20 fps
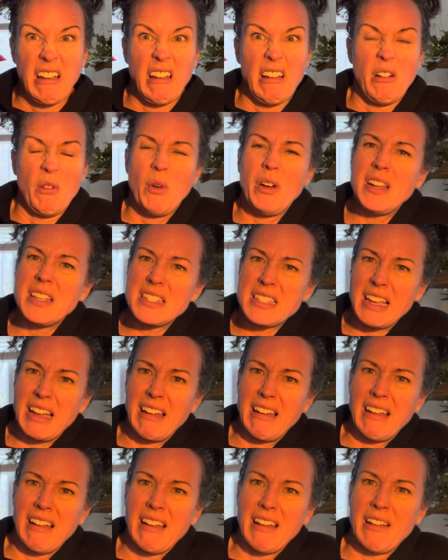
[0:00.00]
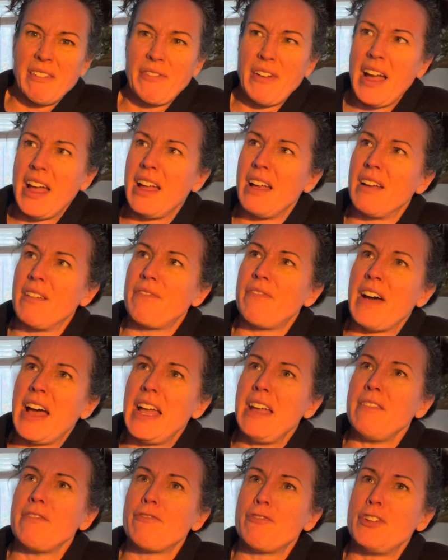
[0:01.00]
What is that?
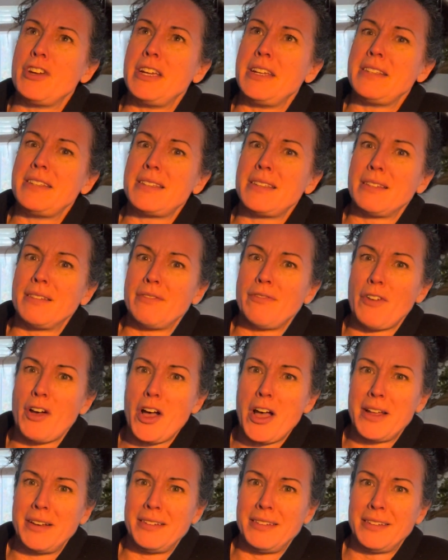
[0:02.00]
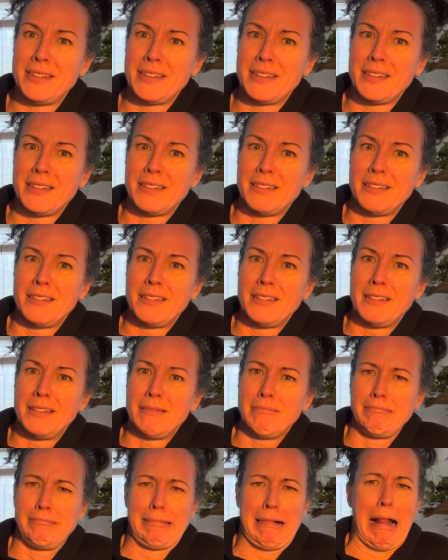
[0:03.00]
Fight, freeze, fawn.
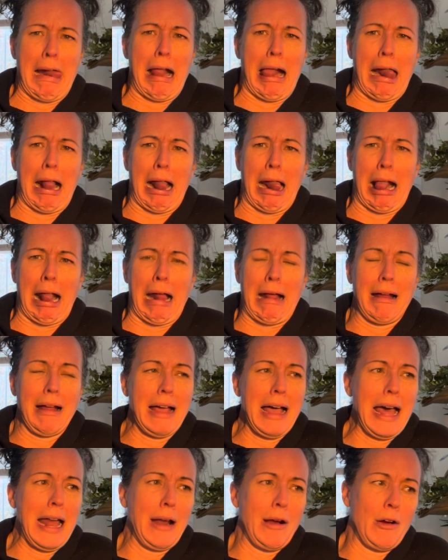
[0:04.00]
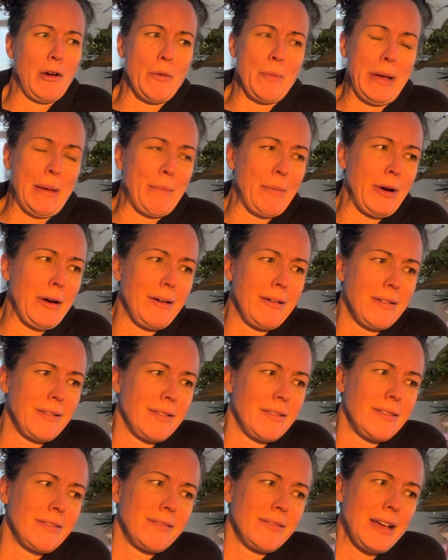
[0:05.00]
I don't remember.
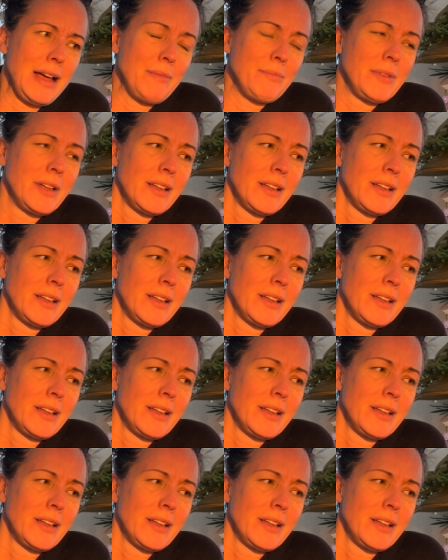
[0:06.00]
I